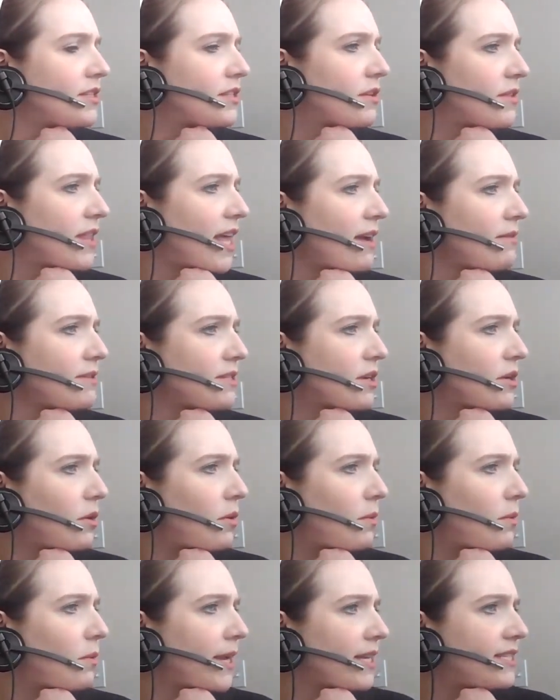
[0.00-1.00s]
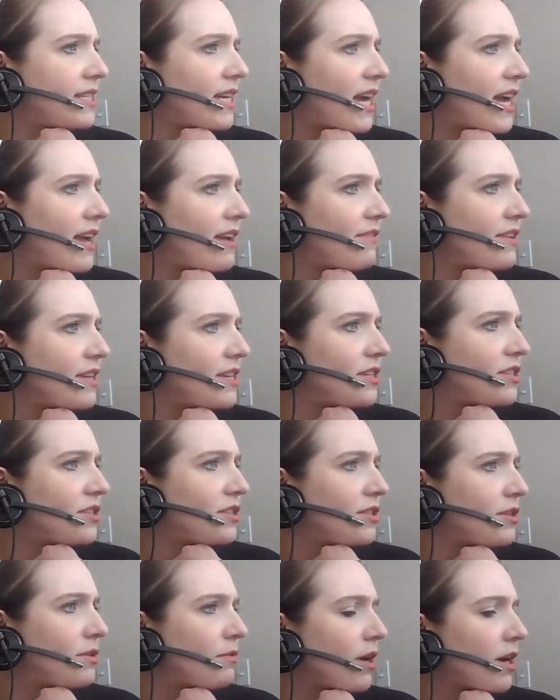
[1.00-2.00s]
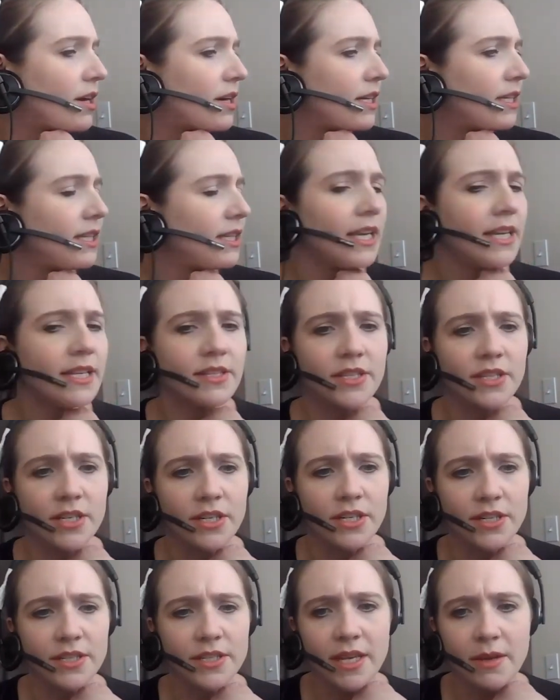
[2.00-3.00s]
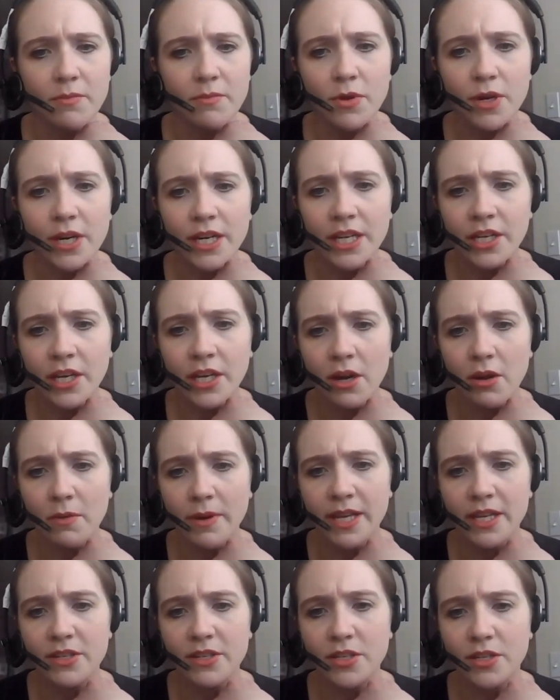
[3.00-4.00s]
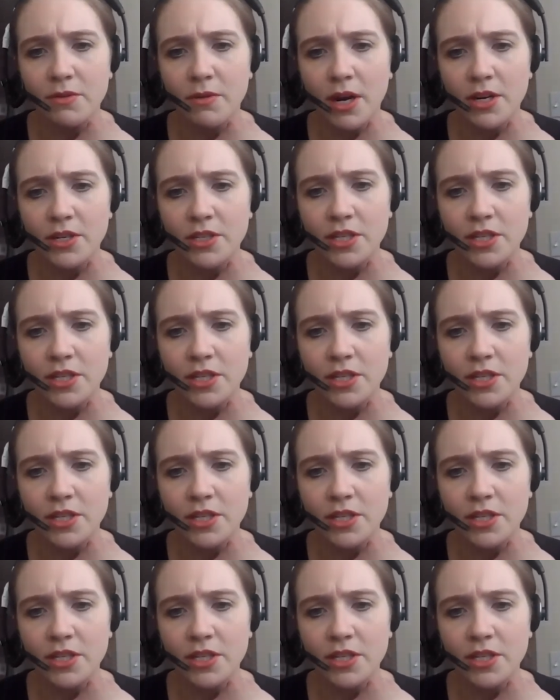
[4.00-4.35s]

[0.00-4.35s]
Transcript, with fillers: So that was a quick dive into our cleansers, and we're gonna go into